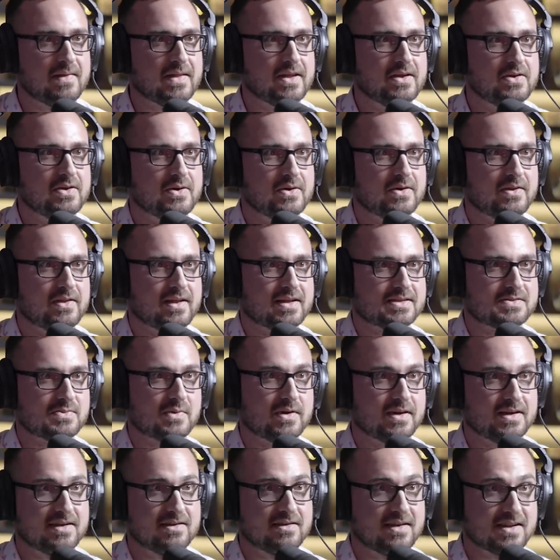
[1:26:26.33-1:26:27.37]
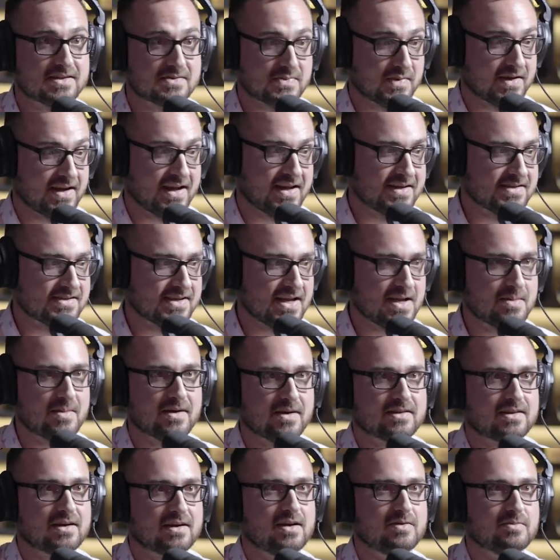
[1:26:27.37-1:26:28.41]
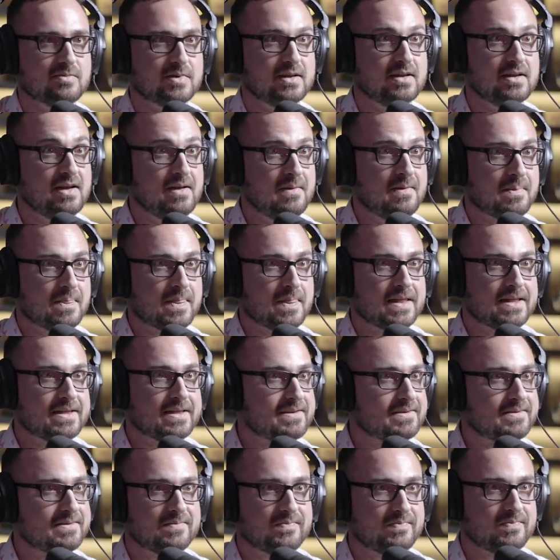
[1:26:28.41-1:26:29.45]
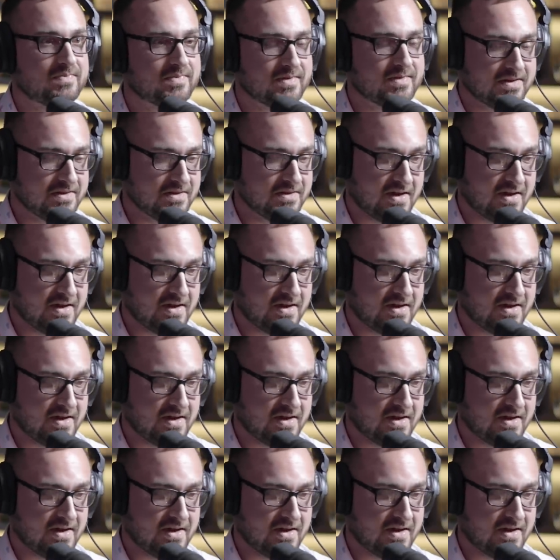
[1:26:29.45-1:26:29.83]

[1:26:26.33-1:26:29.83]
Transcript: You know, and that's what he that's what he had to say about the government. It's totally bad for you.